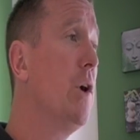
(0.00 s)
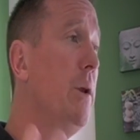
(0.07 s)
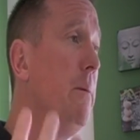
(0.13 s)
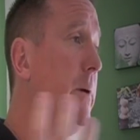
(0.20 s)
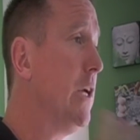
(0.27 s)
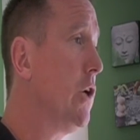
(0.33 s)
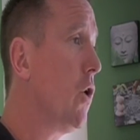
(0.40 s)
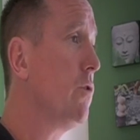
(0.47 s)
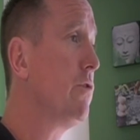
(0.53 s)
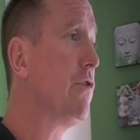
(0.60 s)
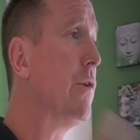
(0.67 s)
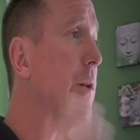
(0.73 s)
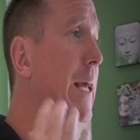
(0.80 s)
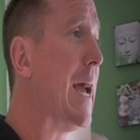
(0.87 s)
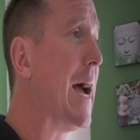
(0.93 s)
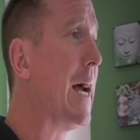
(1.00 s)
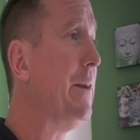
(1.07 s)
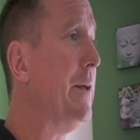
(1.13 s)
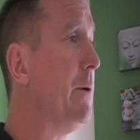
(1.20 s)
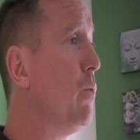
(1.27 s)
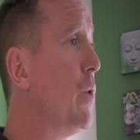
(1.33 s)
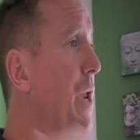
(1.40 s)
going to be constantly
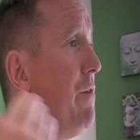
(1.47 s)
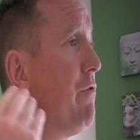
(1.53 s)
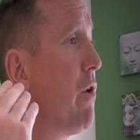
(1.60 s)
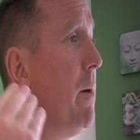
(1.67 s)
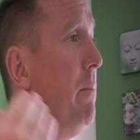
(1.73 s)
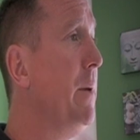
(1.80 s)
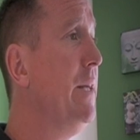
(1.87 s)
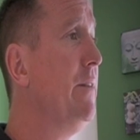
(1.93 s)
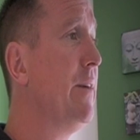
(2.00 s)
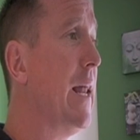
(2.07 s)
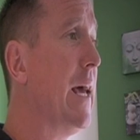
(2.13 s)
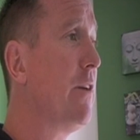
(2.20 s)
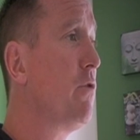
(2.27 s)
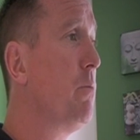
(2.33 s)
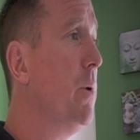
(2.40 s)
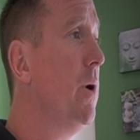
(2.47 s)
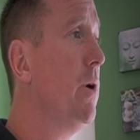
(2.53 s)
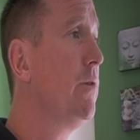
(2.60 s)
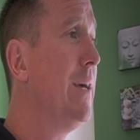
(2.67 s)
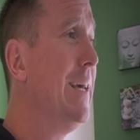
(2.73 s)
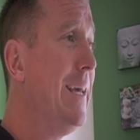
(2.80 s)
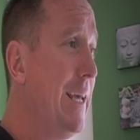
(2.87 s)
adding, whenever I meet an
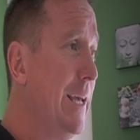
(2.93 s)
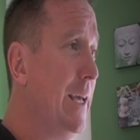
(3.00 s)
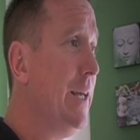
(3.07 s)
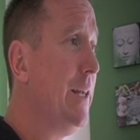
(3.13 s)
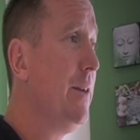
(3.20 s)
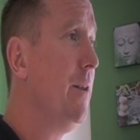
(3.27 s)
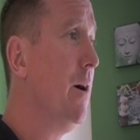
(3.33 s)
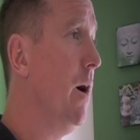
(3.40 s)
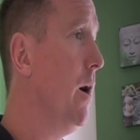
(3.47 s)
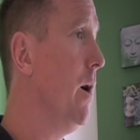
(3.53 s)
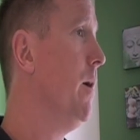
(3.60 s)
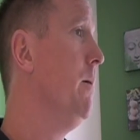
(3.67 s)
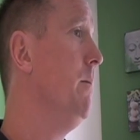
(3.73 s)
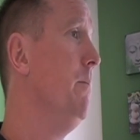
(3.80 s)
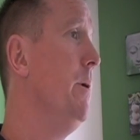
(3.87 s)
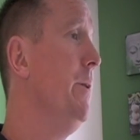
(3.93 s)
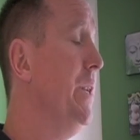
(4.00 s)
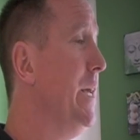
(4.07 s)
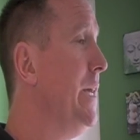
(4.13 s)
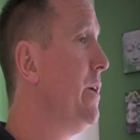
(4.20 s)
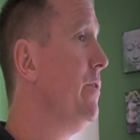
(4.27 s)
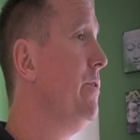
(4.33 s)
expert in
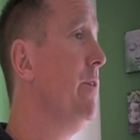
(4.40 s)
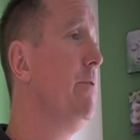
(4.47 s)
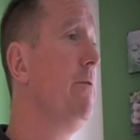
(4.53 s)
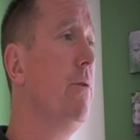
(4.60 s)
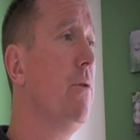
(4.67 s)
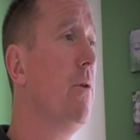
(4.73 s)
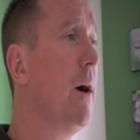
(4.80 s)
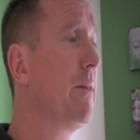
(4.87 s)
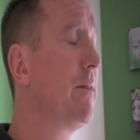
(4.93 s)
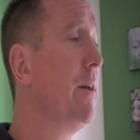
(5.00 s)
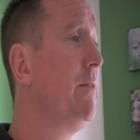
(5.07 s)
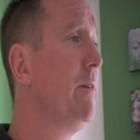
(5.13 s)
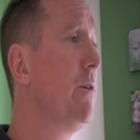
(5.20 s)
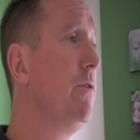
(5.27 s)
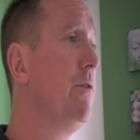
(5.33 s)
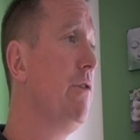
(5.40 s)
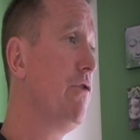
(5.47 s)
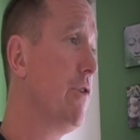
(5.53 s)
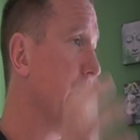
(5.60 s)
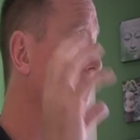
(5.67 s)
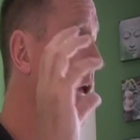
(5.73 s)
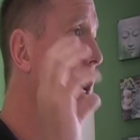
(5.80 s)
knee conditioning or athletic
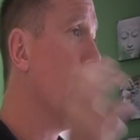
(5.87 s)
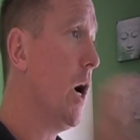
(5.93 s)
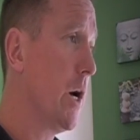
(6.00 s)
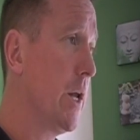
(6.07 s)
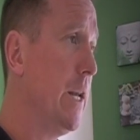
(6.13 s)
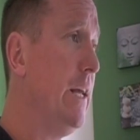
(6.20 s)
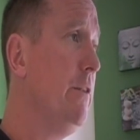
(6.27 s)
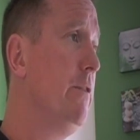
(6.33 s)
conditioning. I'm going to